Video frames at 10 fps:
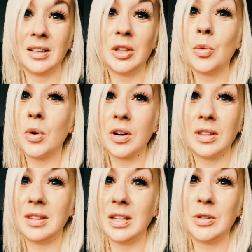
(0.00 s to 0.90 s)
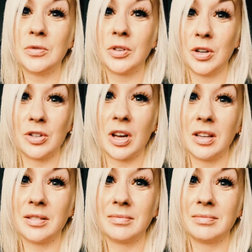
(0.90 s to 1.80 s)
the work that they do for your
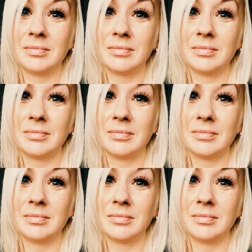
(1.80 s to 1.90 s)
child